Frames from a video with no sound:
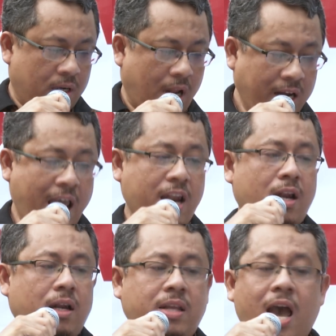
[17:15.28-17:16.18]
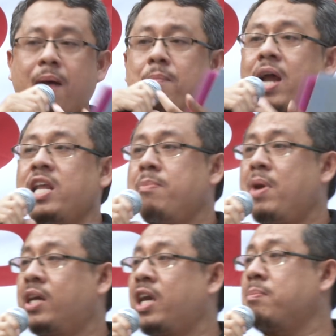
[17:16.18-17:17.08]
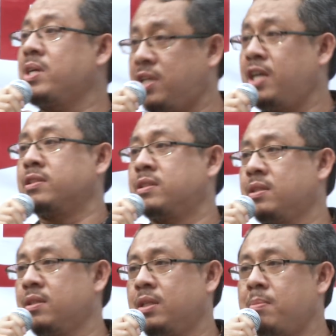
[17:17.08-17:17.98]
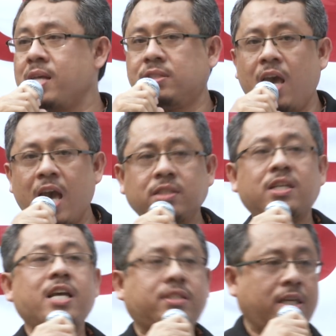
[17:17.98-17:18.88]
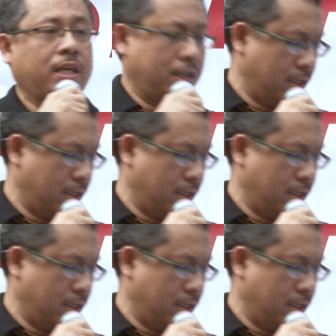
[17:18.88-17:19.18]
And then there are money-making machines. Temasek and GIC.